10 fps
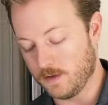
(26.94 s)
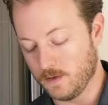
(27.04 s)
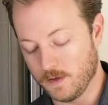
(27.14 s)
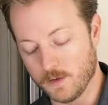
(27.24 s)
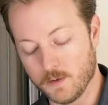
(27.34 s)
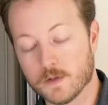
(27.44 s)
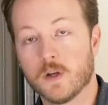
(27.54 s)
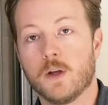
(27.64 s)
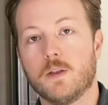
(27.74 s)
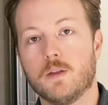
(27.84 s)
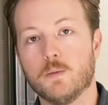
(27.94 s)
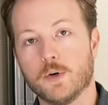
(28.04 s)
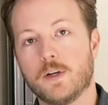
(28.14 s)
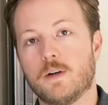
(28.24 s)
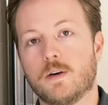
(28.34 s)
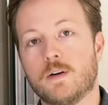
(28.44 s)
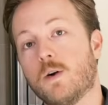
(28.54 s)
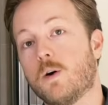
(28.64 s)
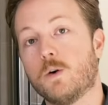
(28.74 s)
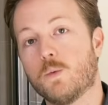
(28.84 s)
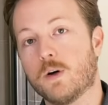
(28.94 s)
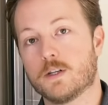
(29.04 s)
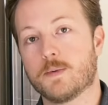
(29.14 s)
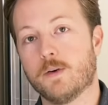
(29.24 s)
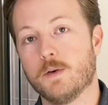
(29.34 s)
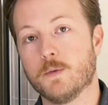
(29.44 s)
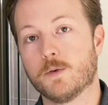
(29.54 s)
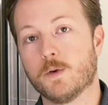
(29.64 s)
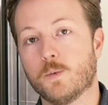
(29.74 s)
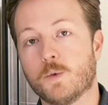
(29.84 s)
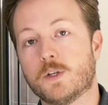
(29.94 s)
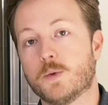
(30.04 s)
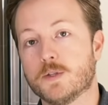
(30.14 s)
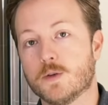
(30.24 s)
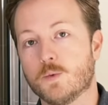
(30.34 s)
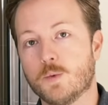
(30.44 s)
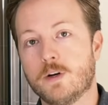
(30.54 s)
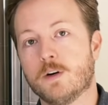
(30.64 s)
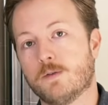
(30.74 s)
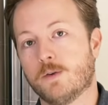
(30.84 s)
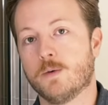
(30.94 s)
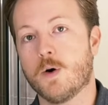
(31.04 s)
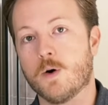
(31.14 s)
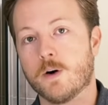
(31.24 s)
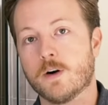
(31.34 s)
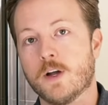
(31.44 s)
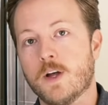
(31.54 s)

to use the Bring It On Hard Water Spot Remover, which was the winner from our